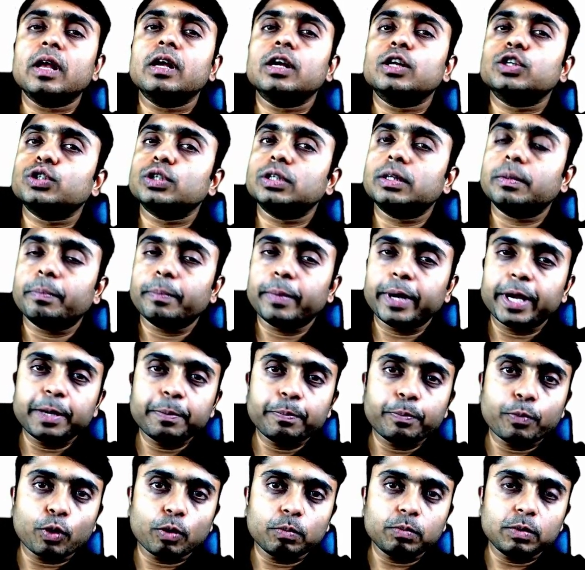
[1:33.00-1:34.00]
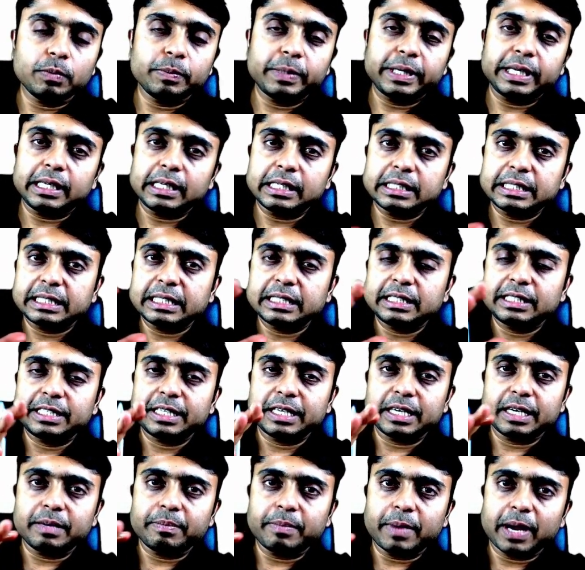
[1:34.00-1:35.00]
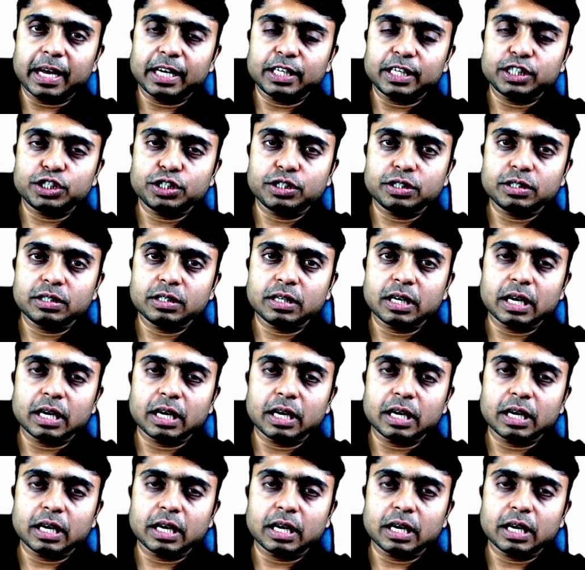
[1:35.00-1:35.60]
So the main problem here is, just imagine